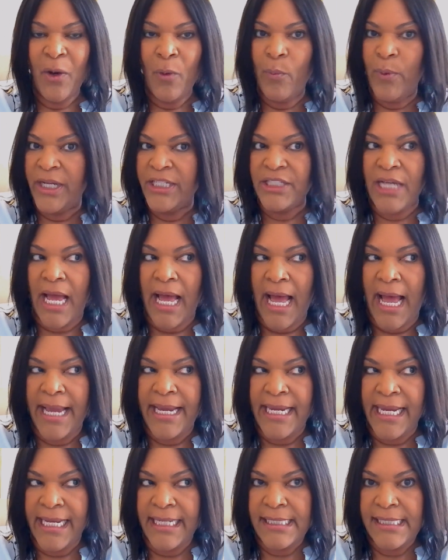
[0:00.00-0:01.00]
which
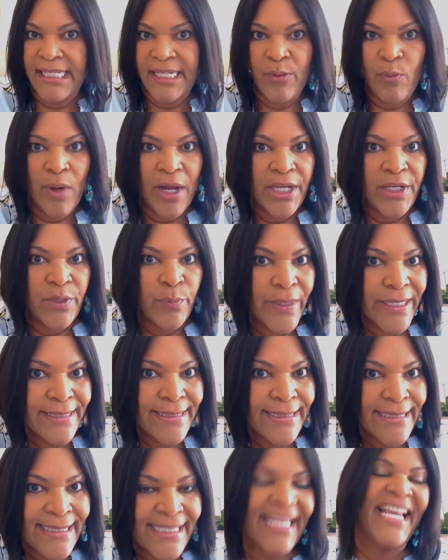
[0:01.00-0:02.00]
I can't see why you
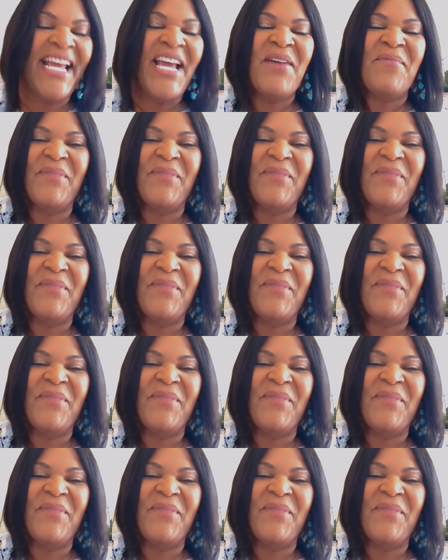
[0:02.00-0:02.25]
wouldn't,